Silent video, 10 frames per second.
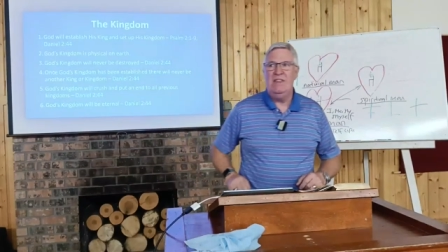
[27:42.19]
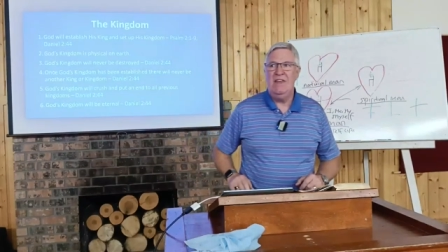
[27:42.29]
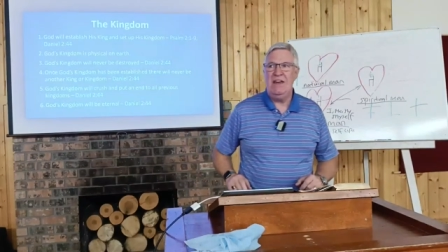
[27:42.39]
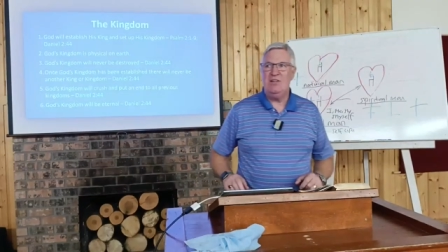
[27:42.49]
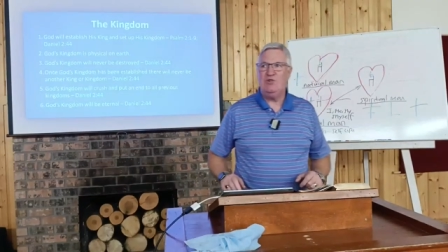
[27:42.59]

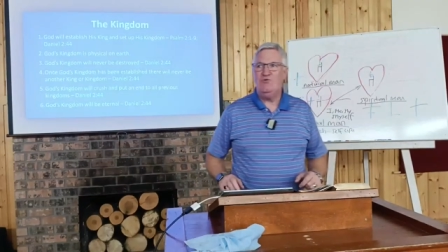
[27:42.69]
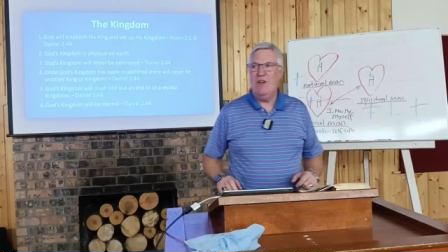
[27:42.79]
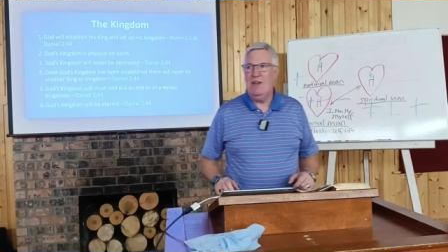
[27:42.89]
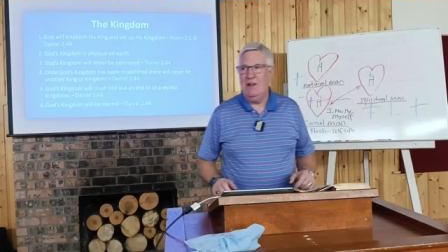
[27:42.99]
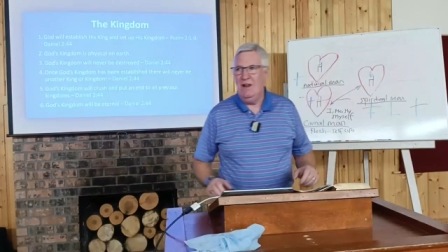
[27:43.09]
that is
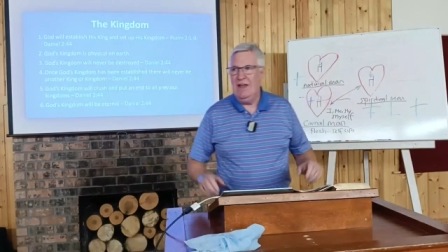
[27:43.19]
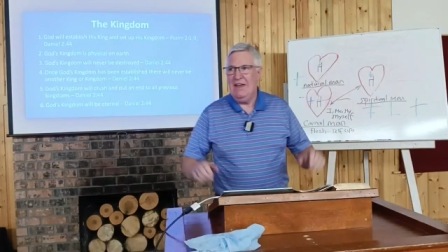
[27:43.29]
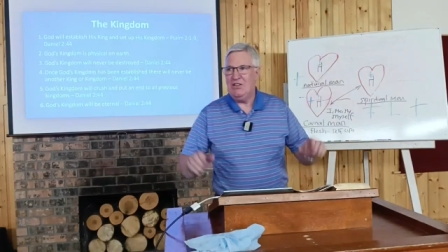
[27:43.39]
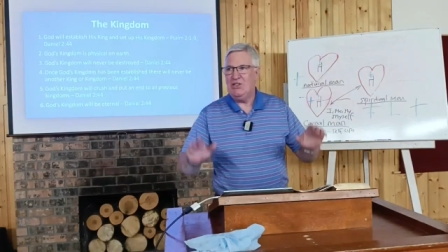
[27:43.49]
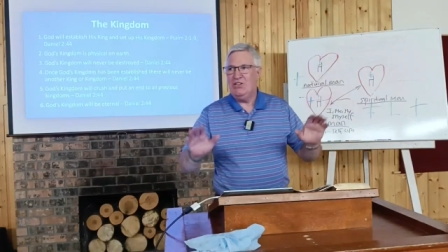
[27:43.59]
real,
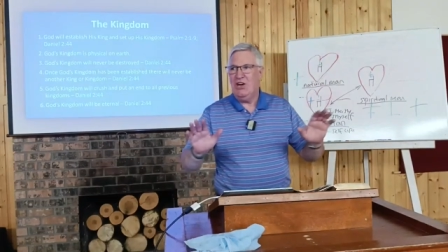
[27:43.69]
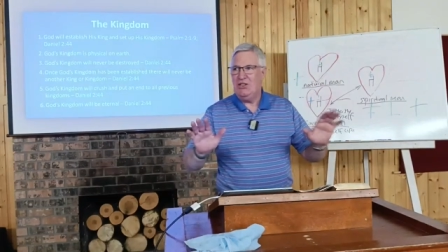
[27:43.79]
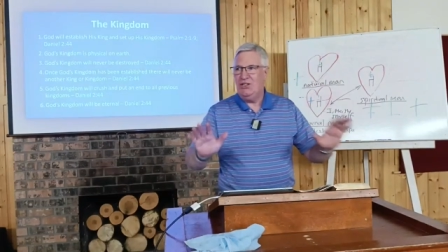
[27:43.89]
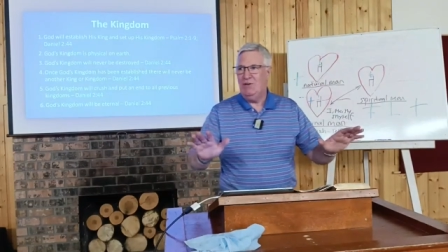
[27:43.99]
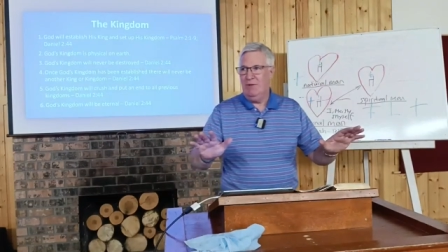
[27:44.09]
it's
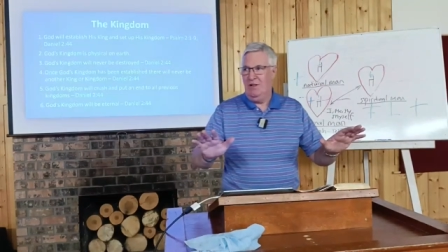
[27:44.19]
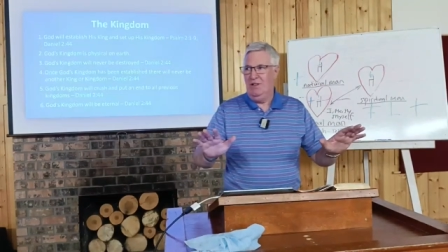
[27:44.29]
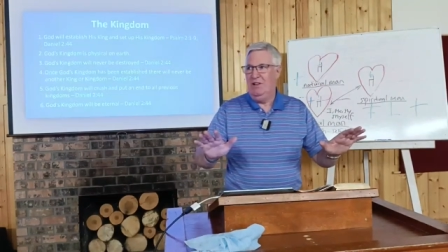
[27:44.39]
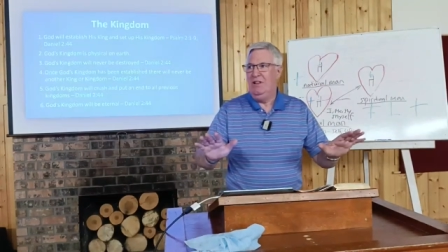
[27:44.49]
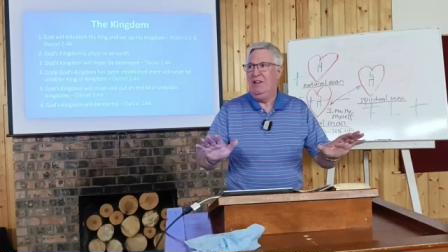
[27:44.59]

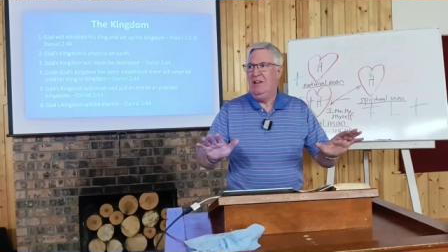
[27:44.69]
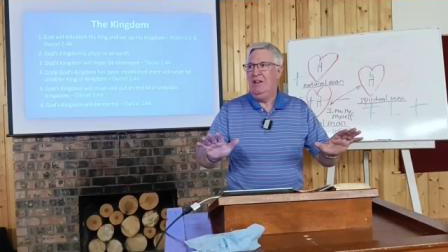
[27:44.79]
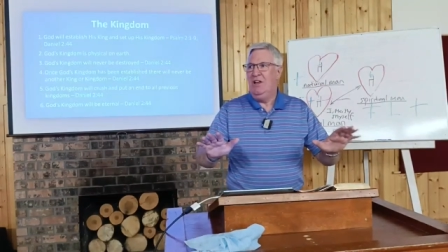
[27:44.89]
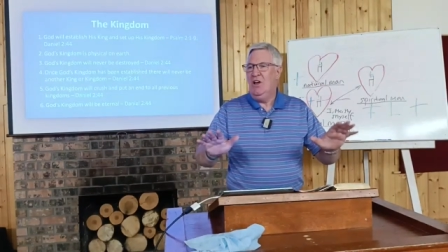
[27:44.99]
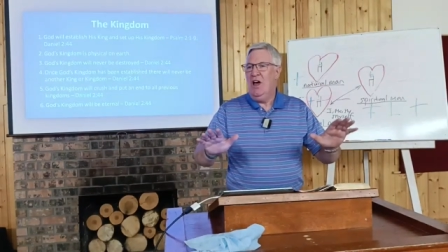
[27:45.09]
touchable,
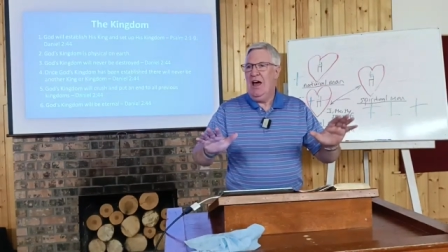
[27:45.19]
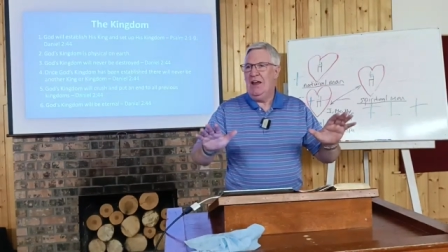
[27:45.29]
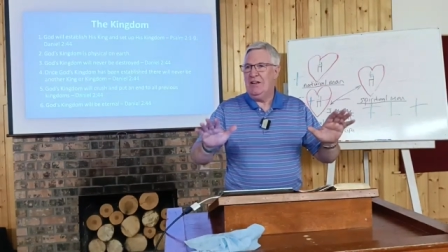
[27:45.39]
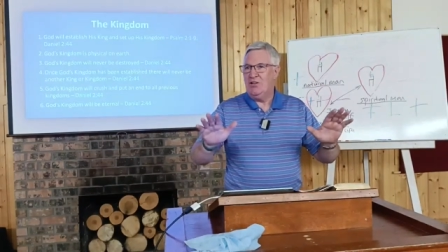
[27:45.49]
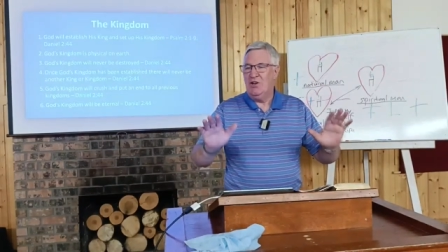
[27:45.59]

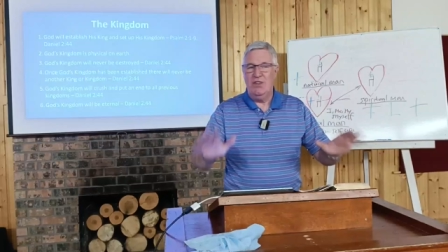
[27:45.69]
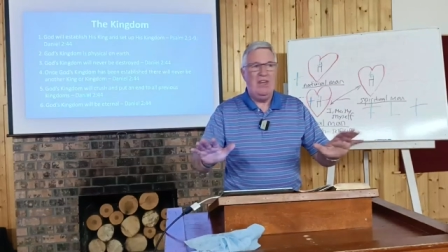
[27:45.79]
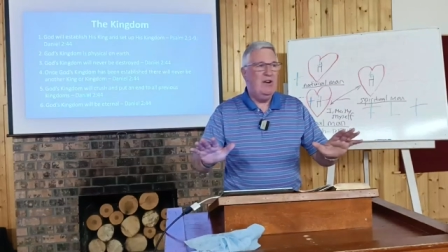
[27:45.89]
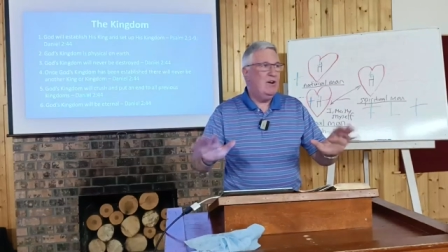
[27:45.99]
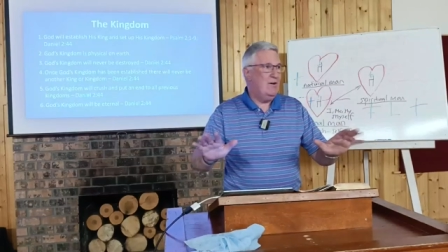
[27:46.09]
and it's on
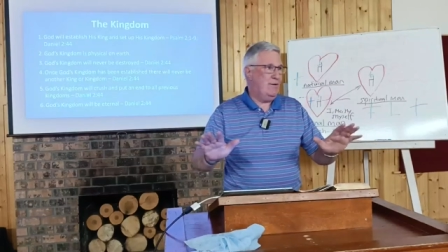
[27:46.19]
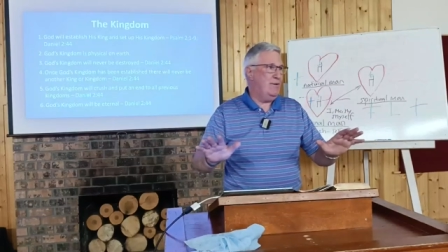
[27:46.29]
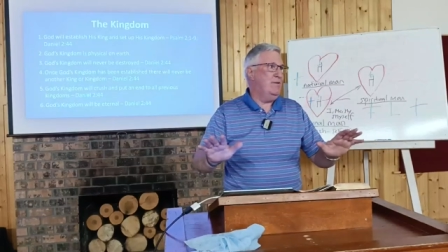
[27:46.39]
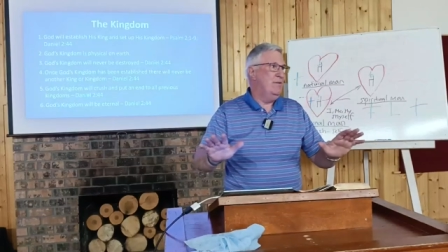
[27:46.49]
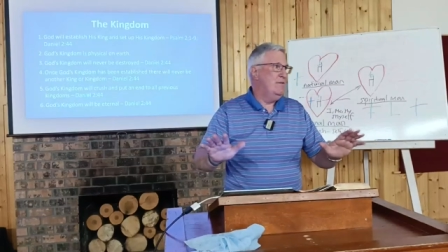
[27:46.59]
the
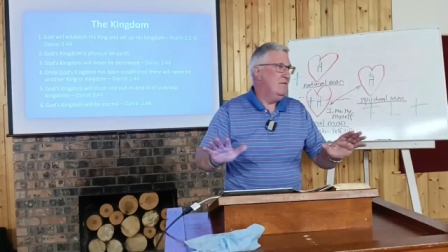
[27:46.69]
earth.